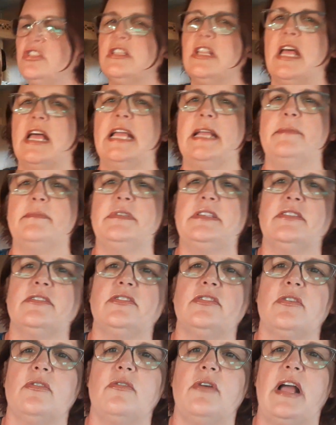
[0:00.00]
limes,
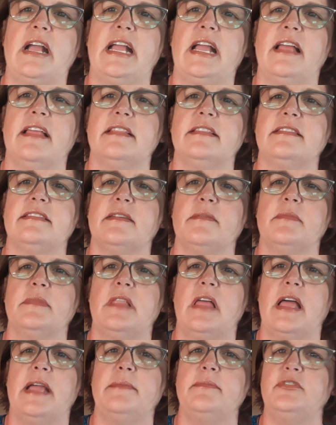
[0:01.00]
so I got some
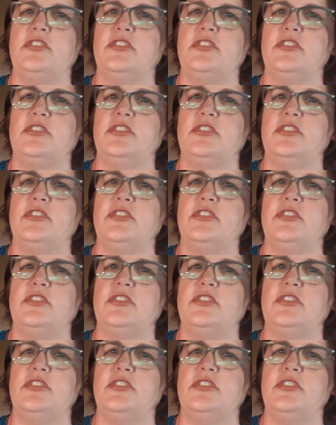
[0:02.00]
lime